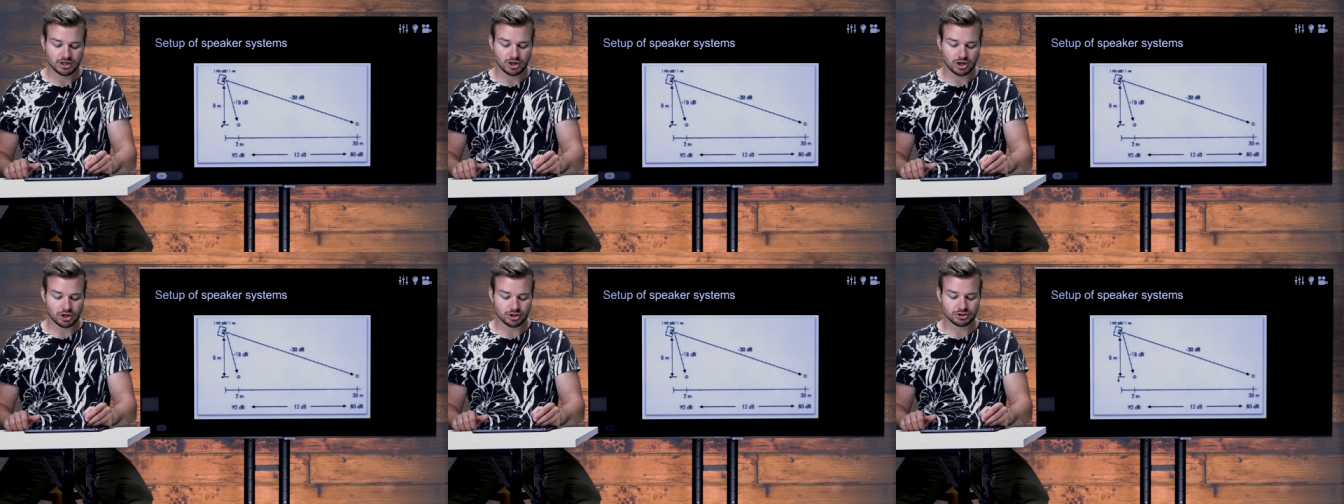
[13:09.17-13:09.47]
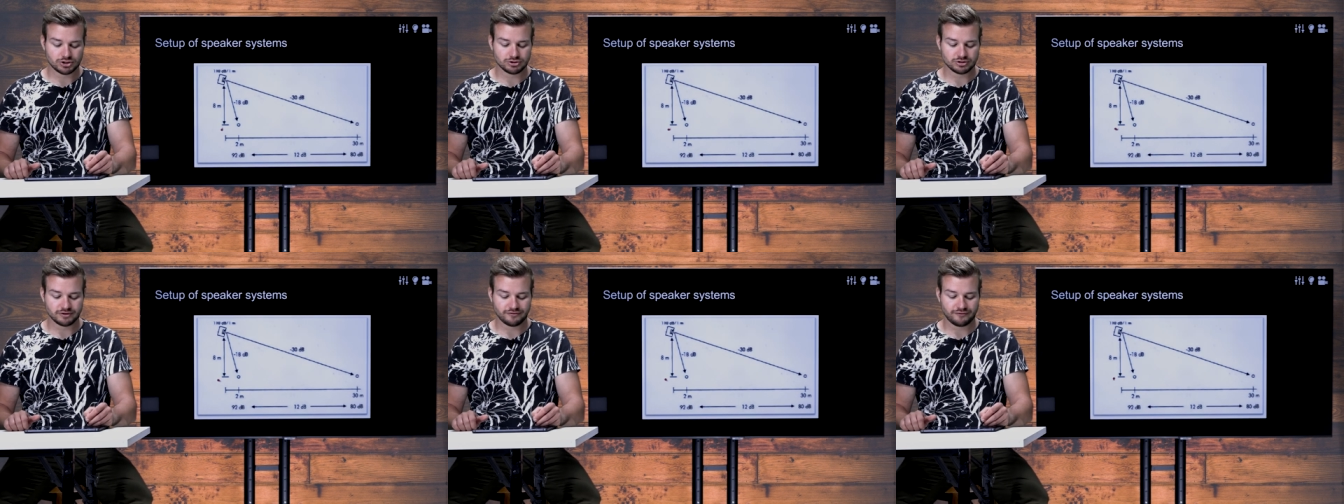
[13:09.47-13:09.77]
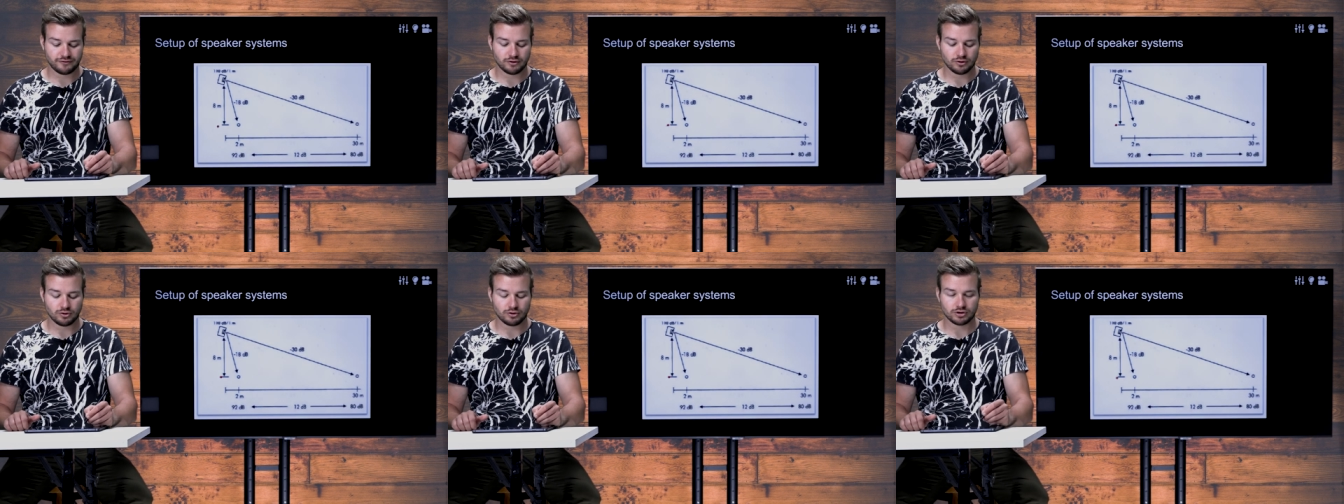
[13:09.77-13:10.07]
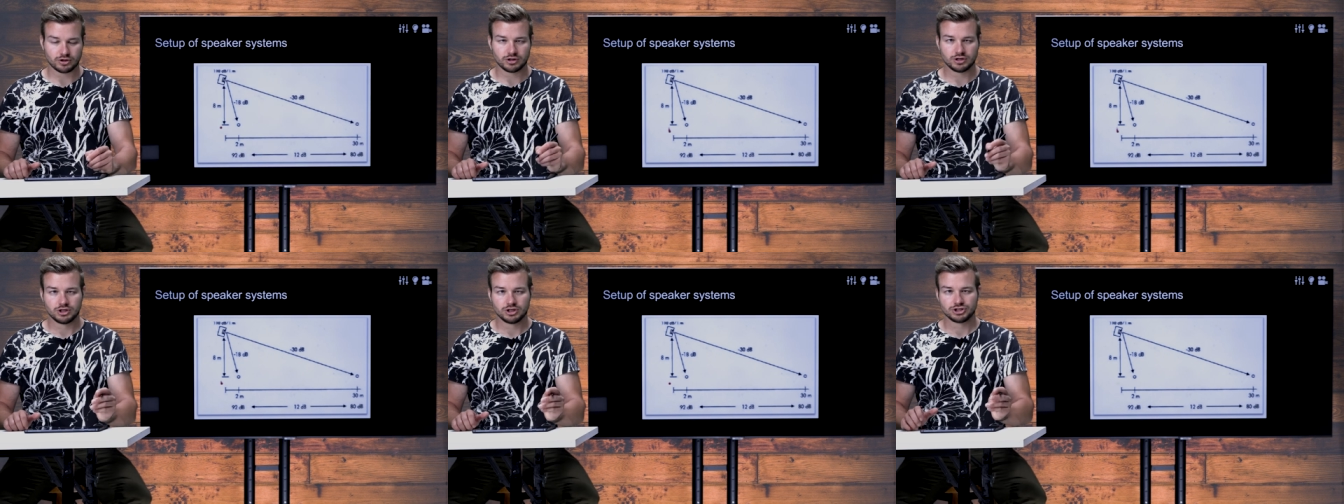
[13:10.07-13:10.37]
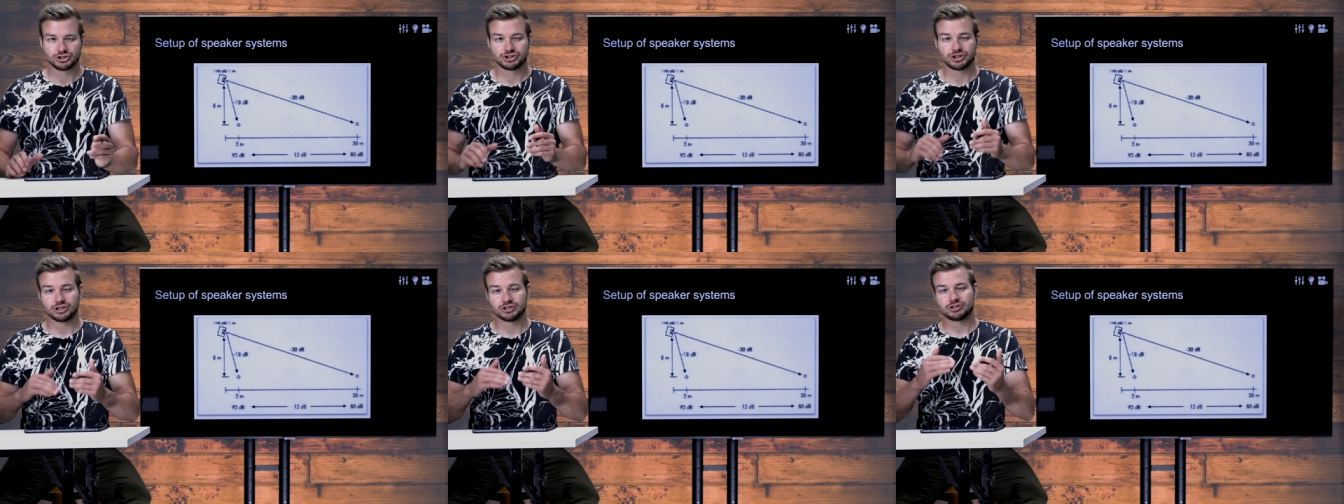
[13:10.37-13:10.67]
onto the floor
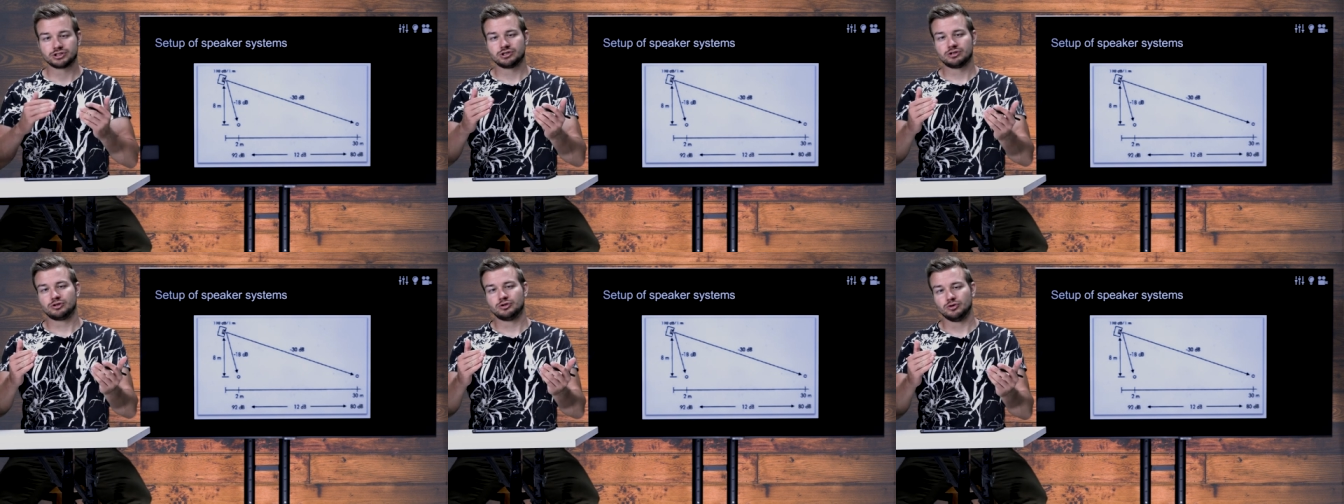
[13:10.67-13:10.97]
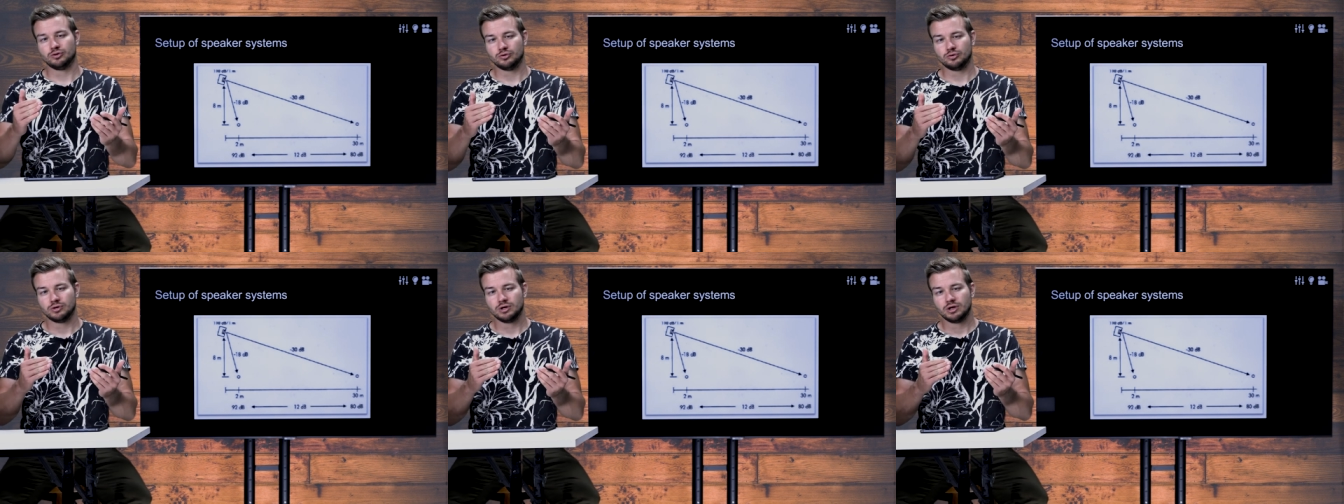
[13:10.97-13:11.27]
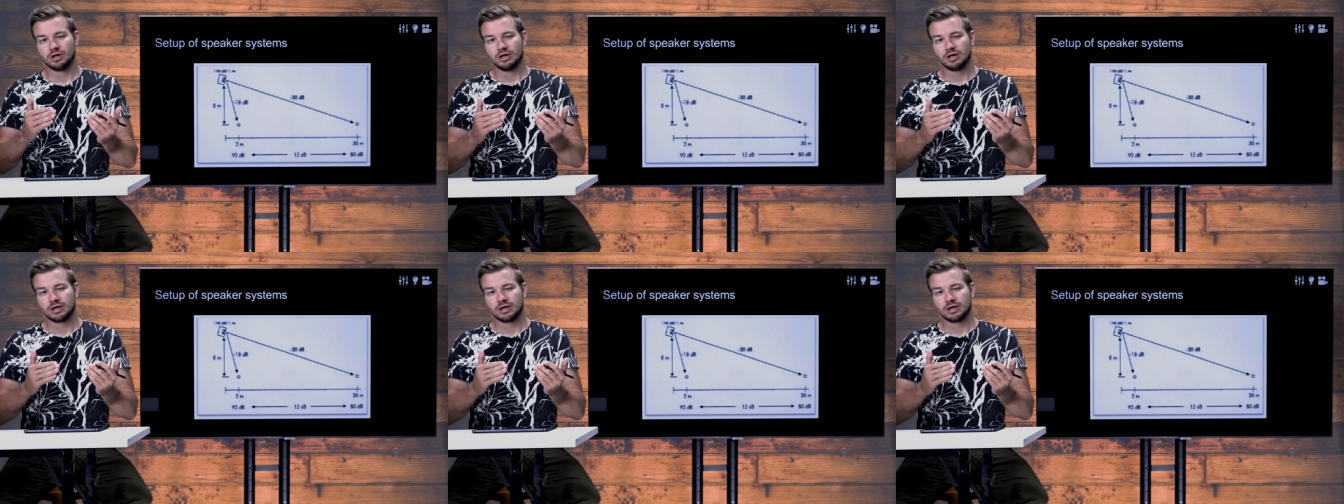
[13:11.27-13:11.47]
just to